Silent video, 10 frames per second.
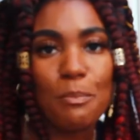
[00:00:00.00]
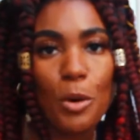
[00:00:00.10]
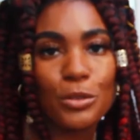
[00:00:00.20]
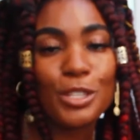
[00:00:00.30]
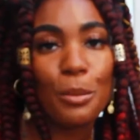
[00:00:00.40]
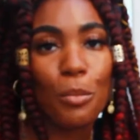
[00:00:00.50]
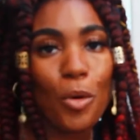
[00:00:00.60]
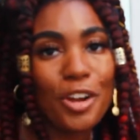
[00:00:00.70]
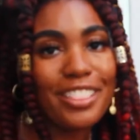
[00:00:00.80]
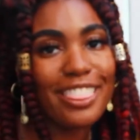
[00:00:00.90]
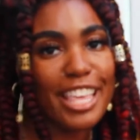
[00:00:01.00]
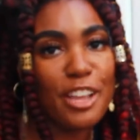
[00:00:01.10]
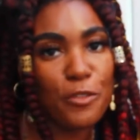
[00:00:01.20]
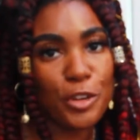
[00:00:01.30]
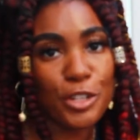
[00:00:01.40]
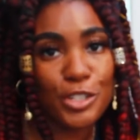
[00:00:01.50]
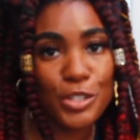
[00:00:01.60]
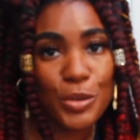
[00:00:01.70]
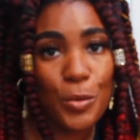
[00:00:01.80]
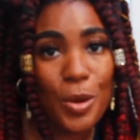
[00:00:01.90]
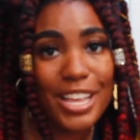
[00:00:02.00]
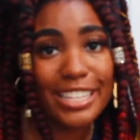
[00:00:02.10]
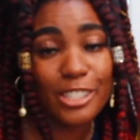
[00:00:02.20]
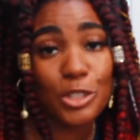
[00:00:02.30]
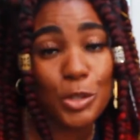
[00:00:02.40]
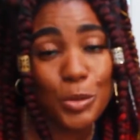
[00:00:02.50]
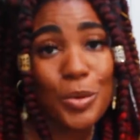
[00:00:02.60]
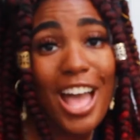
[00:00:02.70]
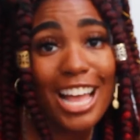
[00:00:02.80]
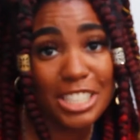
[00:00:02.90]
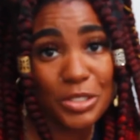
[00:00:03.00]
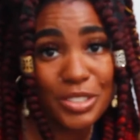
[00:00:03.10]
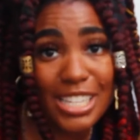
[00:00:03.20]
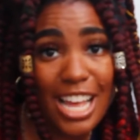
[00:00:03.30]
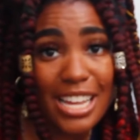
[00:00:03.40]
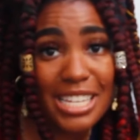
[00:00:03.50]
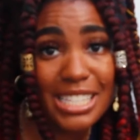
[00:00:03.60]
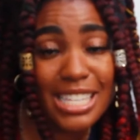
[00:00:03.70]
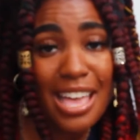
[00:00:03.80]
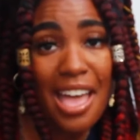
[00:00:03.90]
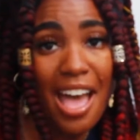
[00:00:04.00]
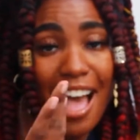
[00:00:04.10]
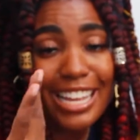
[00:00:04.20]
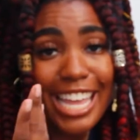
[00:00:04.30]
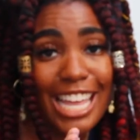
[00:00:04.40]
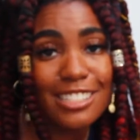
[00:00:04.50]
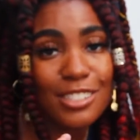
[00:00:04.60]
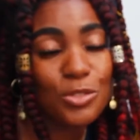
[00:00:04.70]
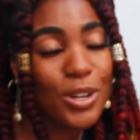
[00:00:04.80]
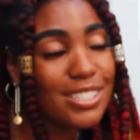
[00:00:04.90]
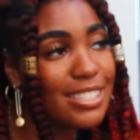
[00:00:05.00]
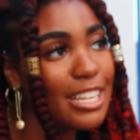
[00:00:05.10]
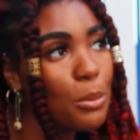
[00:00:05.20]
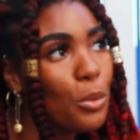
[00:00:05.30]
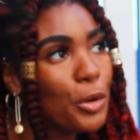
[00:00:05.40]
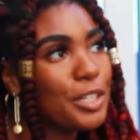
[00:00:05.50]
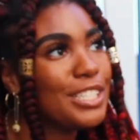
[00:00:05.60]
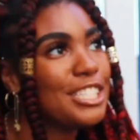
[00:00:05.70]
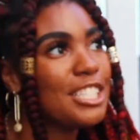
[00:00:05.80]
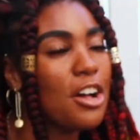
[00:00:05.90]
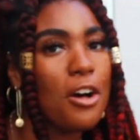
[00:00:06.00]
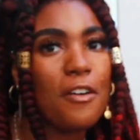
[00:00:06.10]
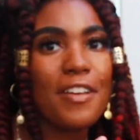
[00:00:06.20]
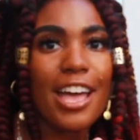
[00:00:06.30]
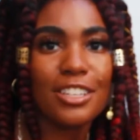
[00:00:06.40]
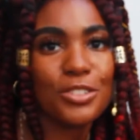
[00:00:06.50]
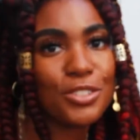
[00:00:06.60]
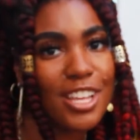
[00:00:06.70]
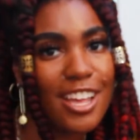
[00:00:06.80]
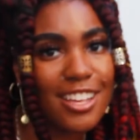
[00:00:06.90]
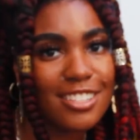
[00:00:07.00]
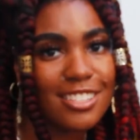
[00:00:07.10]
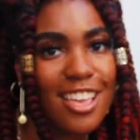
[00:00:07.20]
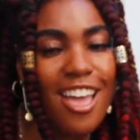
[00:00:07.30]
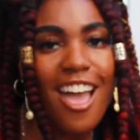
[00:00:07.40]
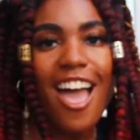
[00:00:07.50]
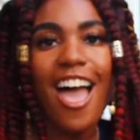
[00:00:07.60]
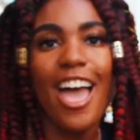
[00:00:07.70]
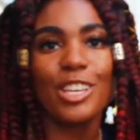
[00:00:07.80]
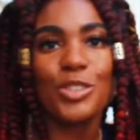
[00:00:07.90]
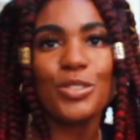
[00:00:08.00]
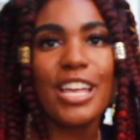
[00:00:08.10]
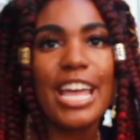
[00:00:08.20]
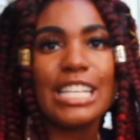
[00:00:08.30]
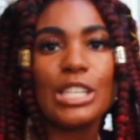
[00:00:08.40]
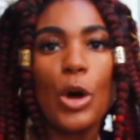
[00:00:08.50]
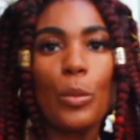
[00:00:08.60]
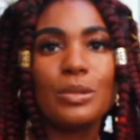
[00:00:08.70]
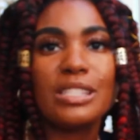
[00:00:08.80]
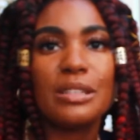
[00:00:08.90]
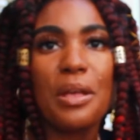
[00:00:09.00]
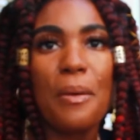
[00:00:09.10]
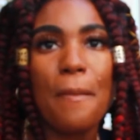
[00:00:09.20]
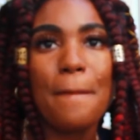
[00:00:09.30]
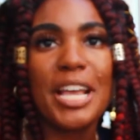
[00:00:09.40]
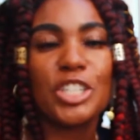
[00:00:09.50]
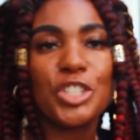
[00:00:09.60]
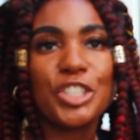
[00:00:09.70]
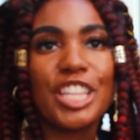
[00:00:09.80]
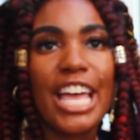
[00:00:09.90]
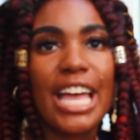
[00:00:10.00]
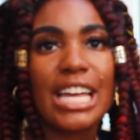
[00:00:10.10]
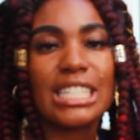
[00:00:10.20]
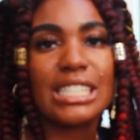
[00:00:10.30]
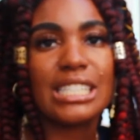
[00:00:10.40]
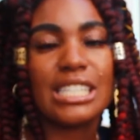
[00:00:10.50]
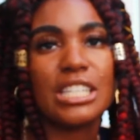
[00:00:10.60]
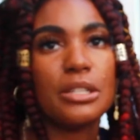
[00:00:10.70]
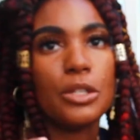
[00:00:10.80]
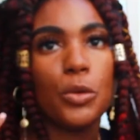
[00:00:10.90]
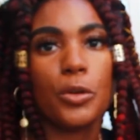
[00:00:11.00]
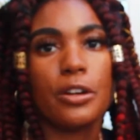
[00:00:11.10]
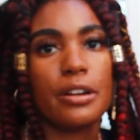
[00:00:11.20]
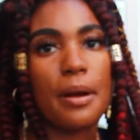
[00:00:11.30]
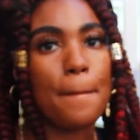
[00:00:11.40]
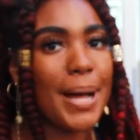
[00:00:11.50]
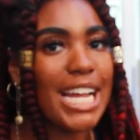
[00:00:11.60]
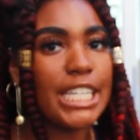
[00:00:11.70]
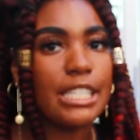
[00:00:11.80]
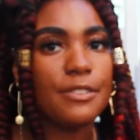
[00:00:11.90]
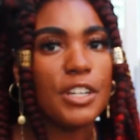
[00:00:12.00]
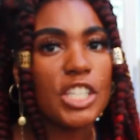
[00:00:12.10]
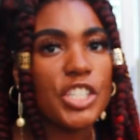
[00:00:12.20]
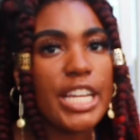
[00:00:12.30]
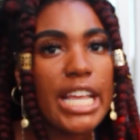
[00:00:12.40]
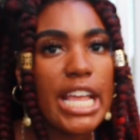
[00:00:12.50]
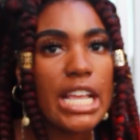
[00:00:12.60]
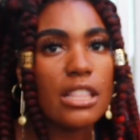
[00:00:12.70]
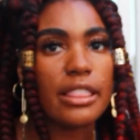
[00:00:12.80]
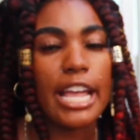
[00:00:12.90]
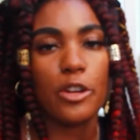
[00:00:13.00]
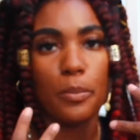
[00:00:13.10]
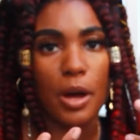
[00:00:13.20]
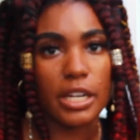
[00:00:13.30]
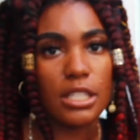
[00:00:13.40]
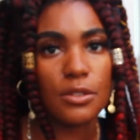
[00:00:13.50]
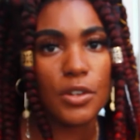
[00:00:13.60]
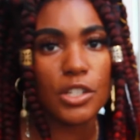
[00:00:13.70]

and most important thing for you to do is to exercise. I can't stress the importance of exercise. Exercise helps make sure that your mind is functioning, that your body's